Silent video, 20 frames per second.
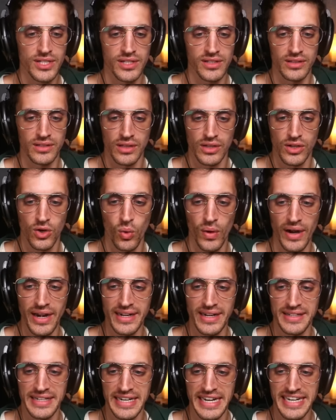to the
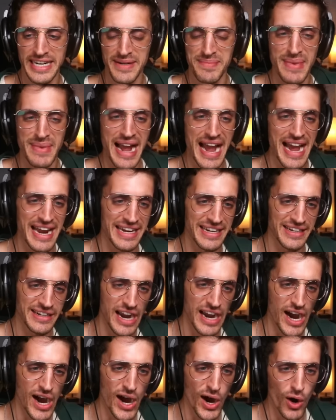LeQuint Dickey Mining
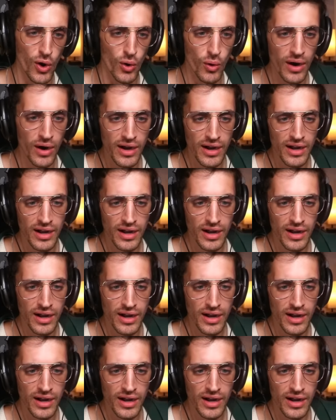Co.